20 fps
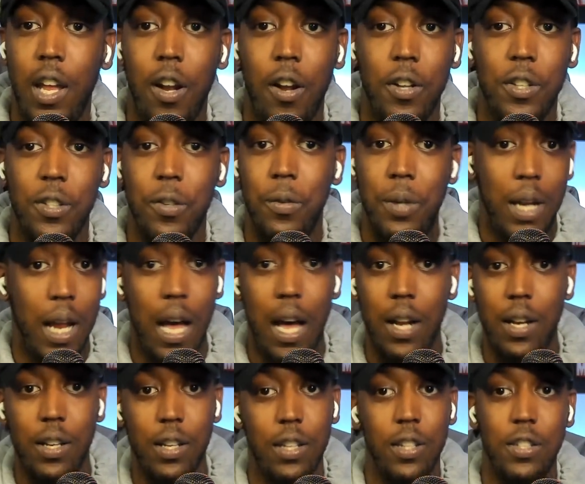and also
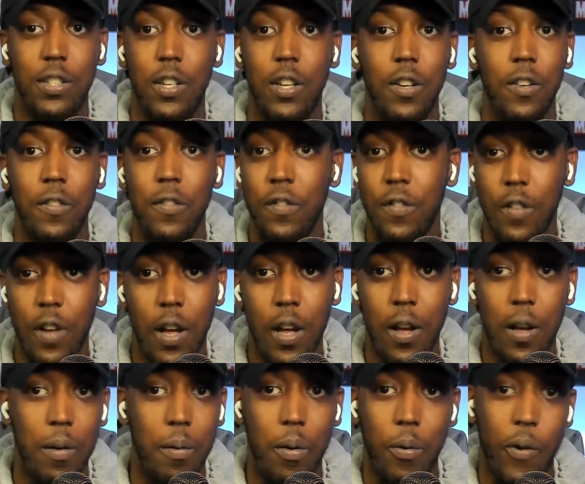Donda itself
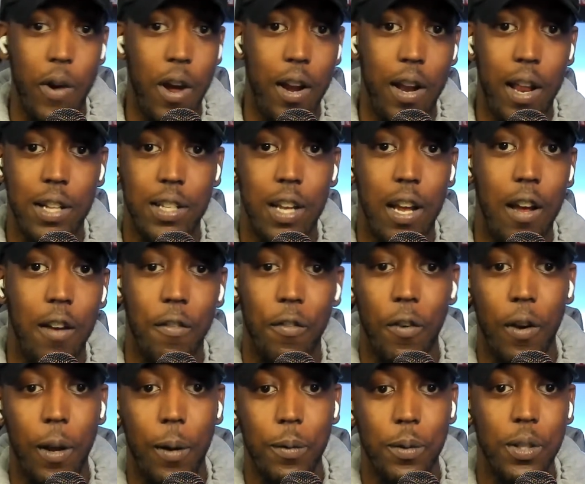around that
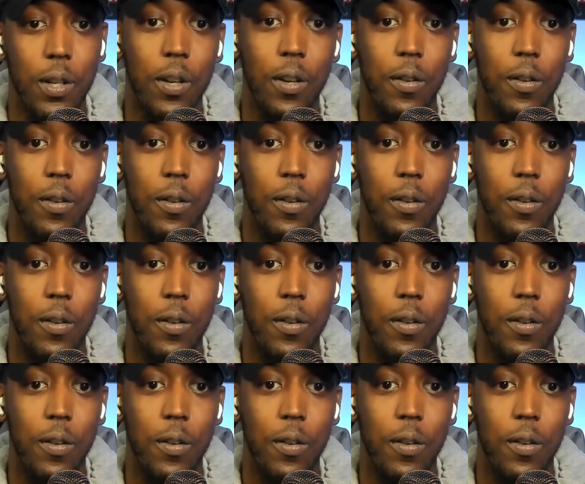time frame.